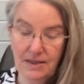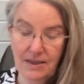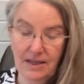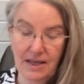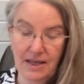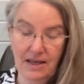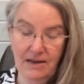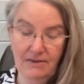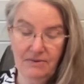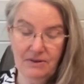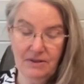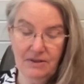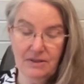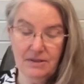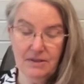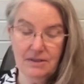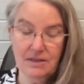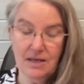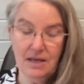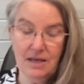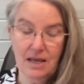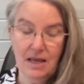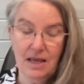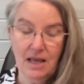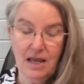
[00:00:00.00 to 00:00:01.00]
in the
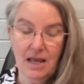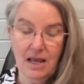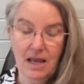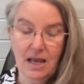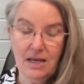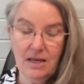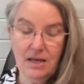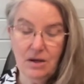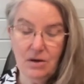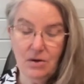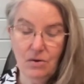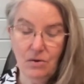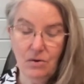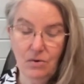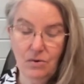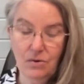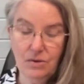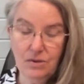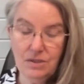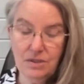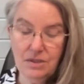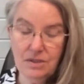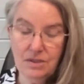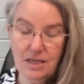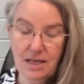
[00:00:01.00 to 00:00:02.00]
heavens, and he
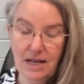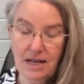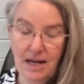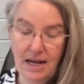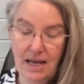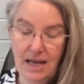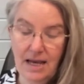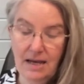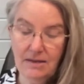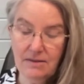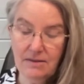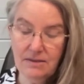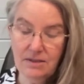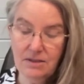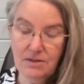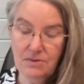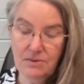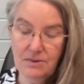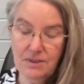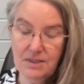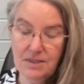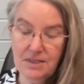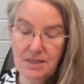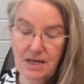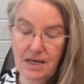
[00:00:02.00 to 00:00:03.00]
causes the clouds to
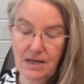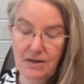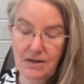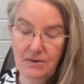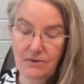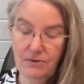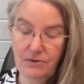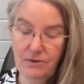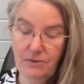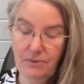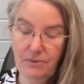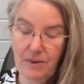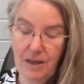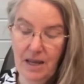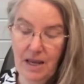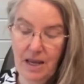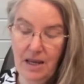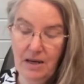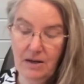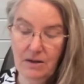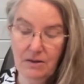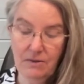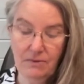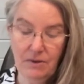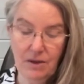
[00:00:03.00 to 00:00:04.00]
ascend from the
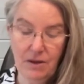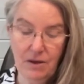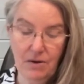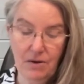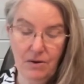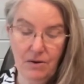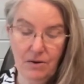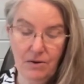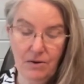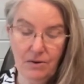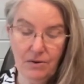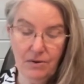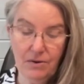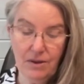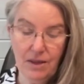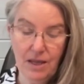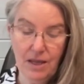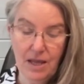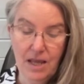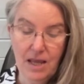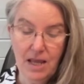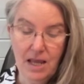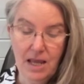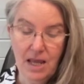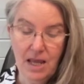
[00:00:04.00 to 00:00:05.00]
end of the earth.
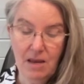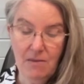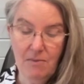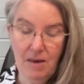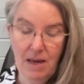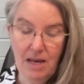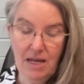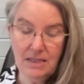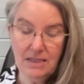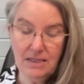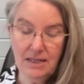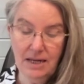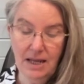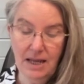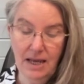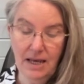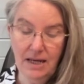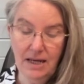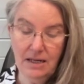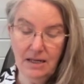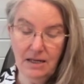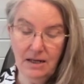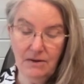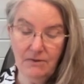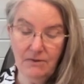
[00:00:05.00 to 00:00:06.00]
He makes
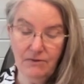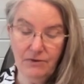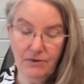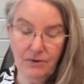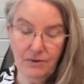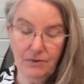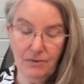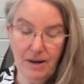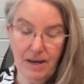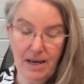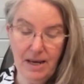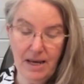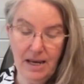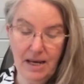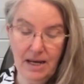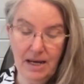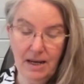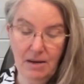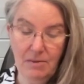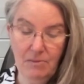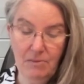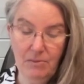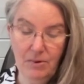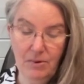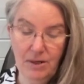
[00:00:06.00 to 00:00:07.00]
lightning for the rain
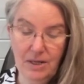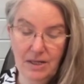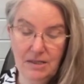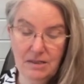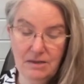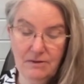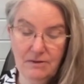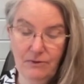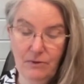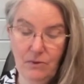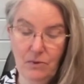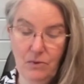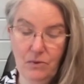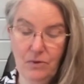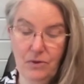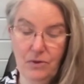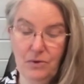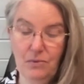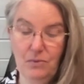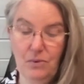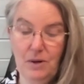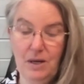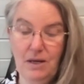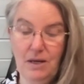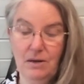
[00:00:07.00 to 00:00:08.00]
and brings forth the
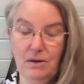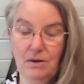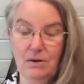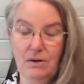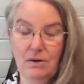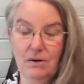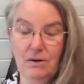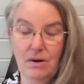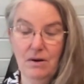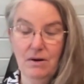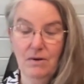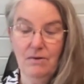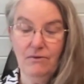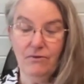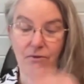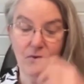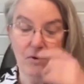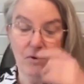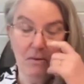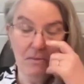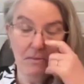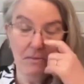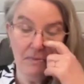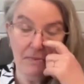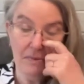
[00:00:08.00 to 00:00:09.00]
wind
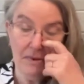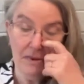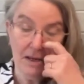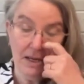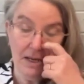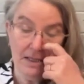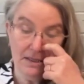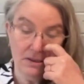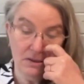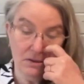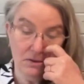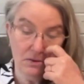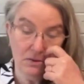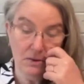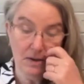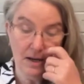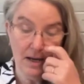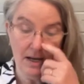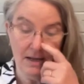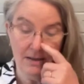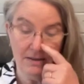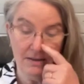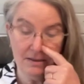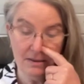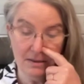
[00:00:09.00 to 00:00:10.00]
from his
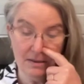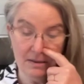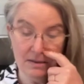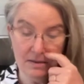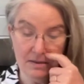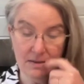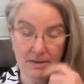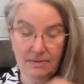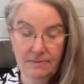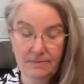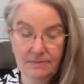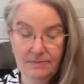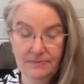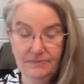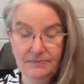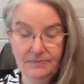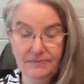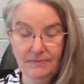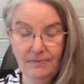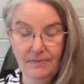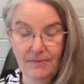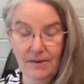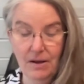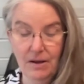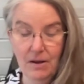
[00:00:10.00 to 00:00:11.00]
storehouses.
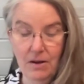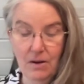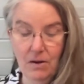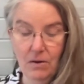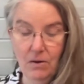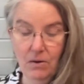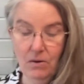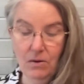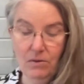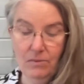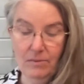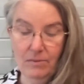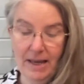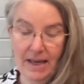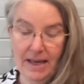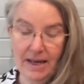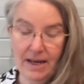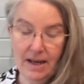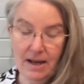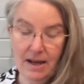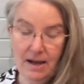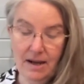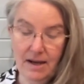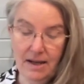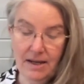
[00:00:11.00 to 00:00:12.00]
All
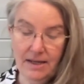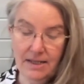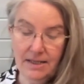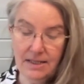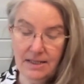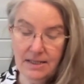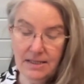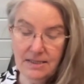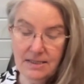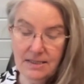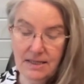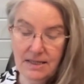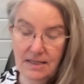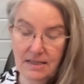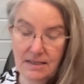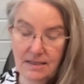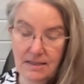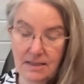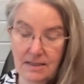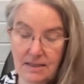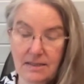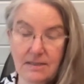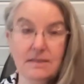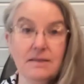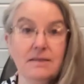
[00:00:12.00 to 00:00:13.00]
mankind is
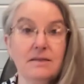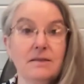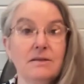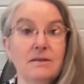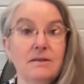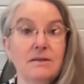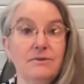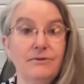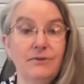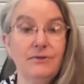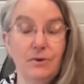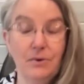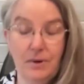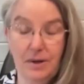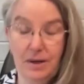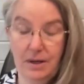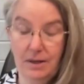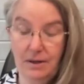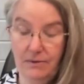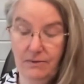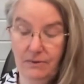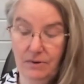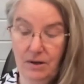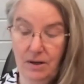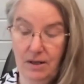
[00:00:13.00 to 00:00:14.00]
senseless, devoid
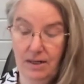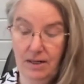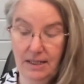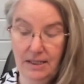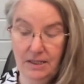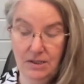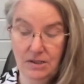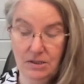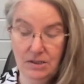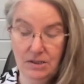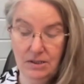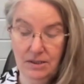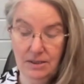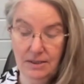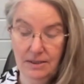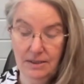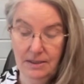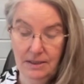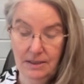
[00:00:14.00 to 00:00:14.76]
of knowledge.